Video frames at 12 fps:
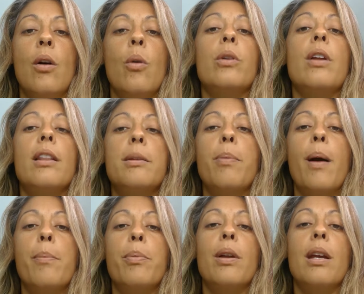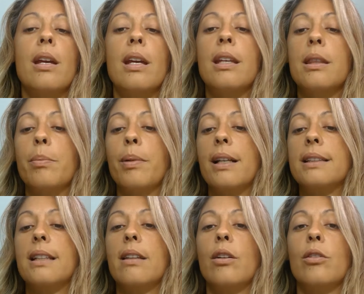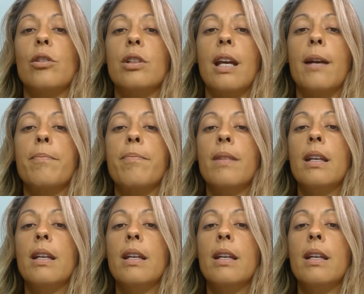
or not the property in the place that they're looking.